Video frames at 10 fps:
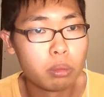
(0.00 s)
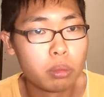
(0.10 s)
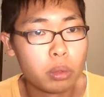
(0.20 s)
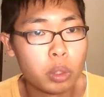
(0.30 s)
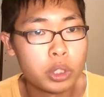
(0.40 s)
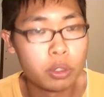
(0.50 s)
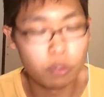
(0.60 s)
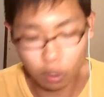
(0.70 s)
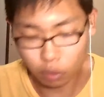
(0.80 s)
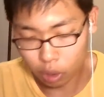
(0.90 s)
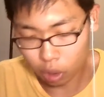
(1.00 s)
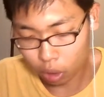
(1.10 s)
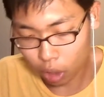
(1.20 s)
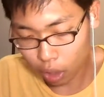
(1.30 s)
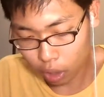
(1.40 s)
What's your favorite color?
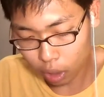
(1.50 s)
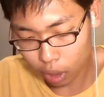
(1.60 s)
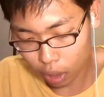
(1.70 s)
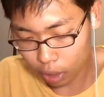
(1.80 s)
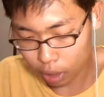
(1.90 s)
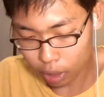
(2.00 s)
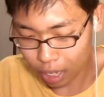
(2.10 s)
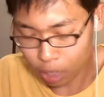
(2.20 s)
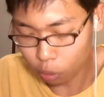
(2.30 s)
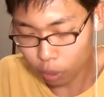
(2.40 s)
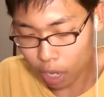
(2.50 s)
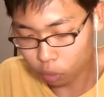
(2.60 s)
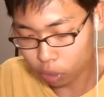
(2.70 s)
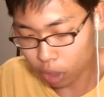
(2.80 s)
I don't have one.